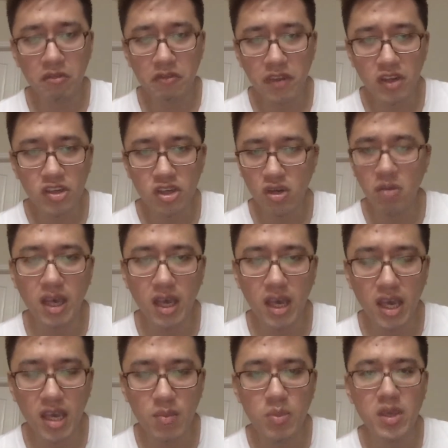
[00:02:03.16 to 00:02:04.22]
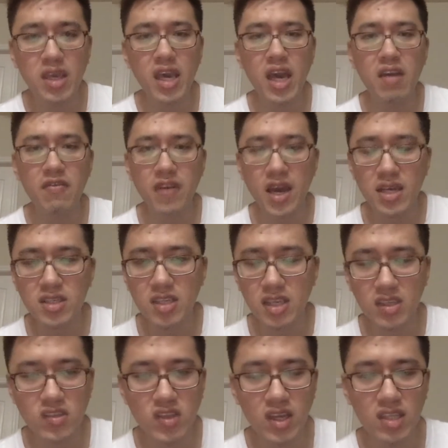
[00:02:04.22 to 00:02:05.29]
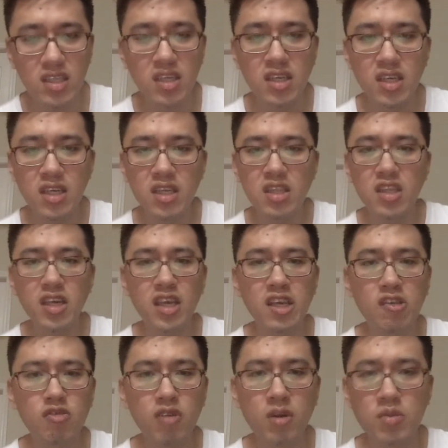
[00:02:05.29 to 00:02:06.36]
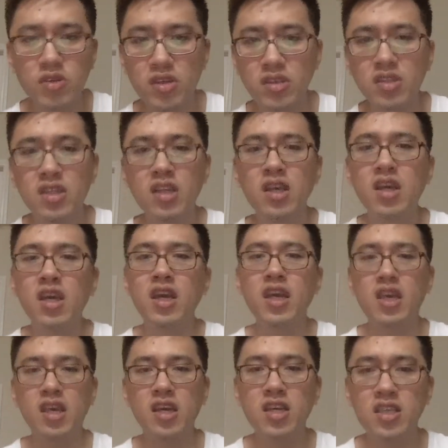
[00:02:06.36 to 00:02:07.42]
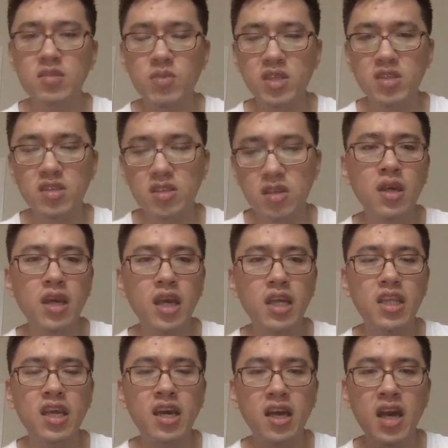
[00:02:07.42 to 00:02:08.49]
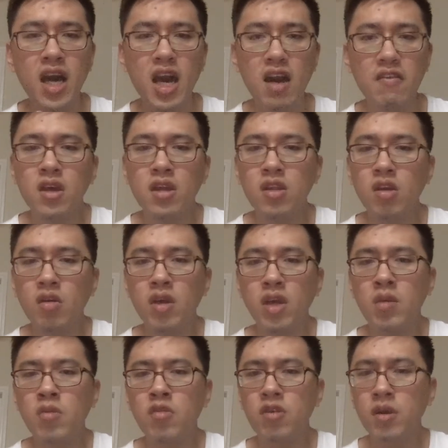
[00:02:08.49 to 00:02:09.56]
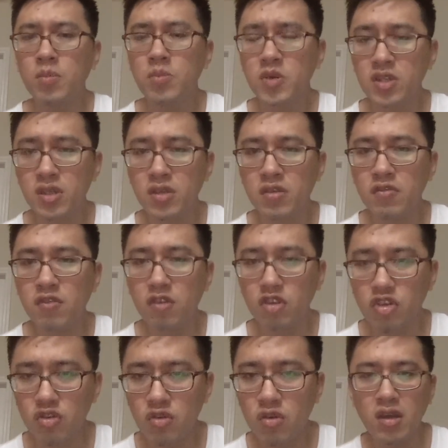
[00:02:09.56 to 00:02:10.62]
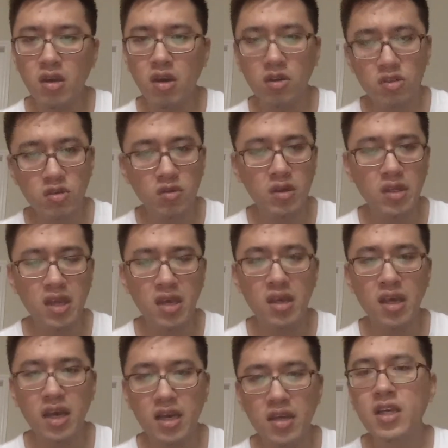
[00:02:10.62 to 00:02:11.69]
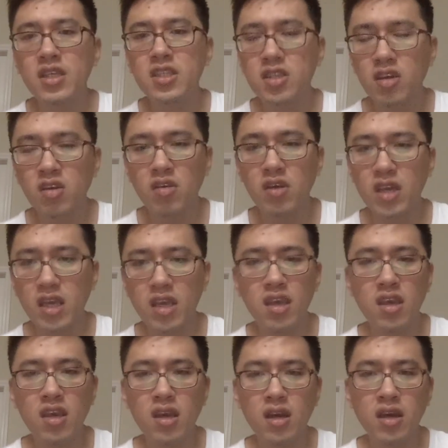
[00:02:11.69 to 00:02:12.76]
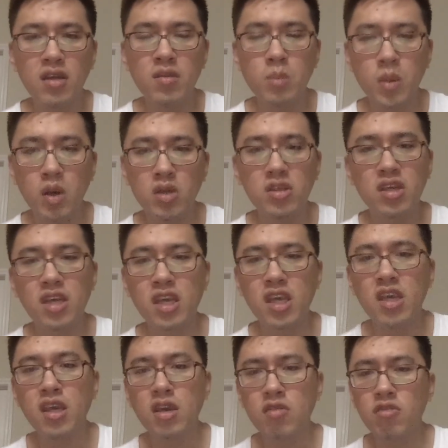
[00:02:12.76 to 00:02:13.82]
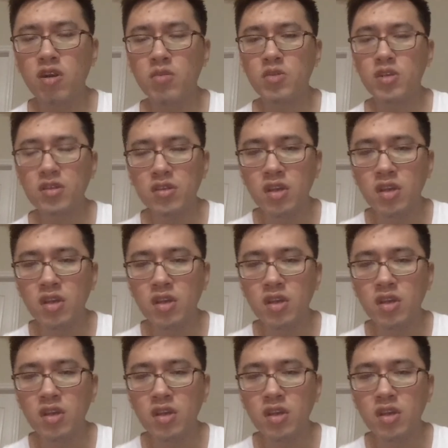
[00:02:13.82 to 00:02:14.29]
feature of APFS is that the encryption enhancements. It can have no encryption for sure. Also, it can have single key and multi-key encryption.